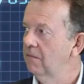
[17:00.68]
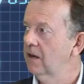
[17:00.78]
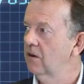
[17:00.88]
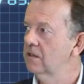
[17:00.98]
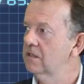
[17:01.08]

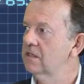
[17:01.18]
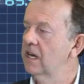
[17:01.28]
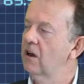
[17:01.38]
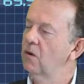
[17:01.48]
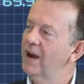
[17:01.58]
My costs
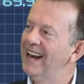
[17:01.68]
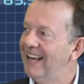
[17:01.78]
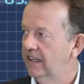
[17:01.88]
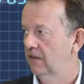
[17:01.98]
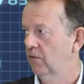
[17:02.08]
now are
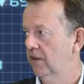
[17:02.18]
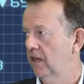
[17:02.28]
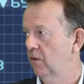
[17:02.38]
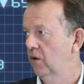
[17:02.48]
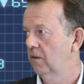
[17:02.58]
1/8 of what
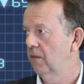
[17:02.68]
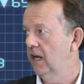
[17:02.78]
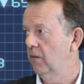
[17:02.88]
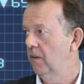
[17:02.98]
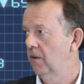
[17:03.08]
they were at
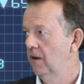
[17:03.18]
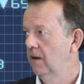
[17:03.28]
MoneyWeb.